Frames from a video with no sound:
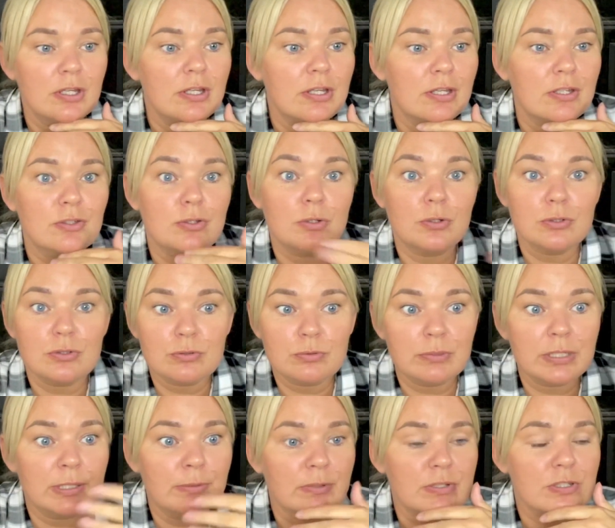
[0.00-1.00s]
Sauce
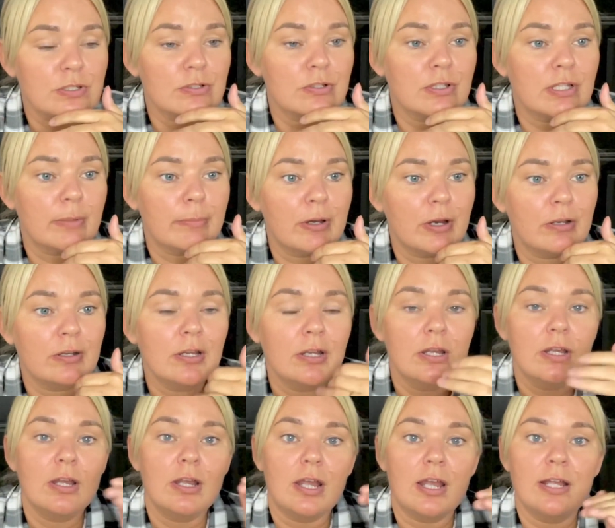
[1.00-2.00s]
Queen was another one.
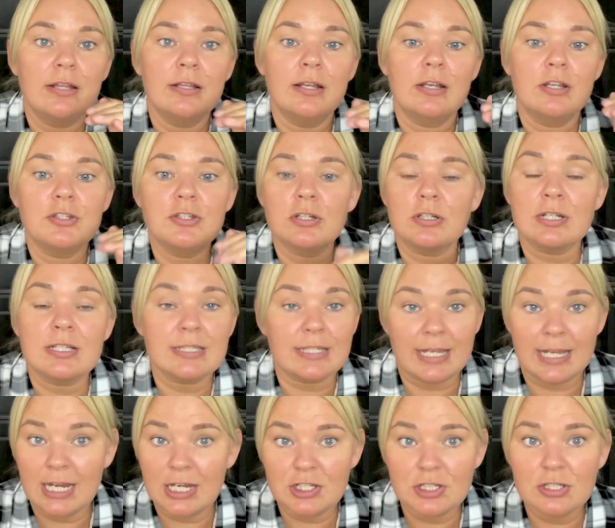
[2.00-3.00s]
And then it took us
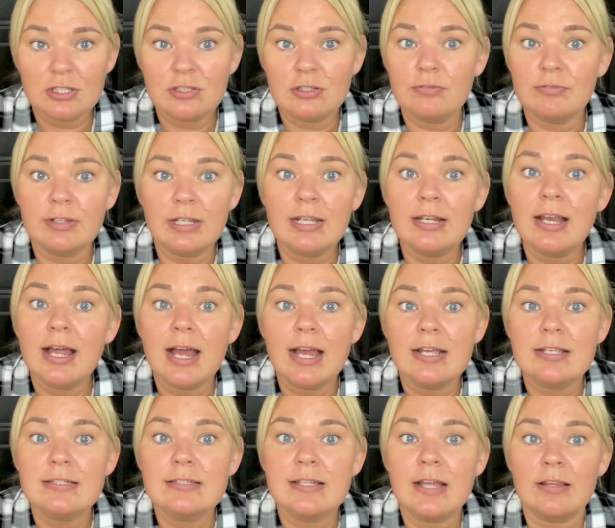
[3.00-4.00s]
ages to
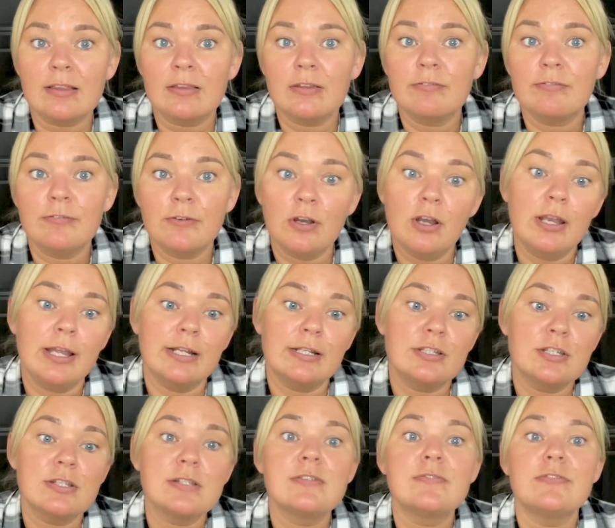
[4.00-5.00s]
realise that the full link
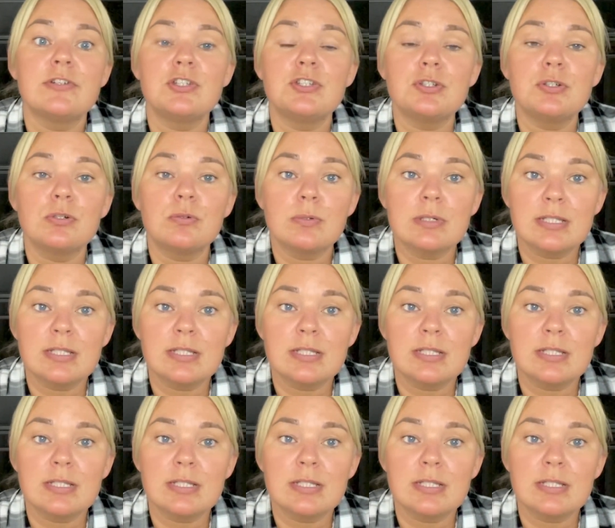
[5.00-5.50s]
to the video was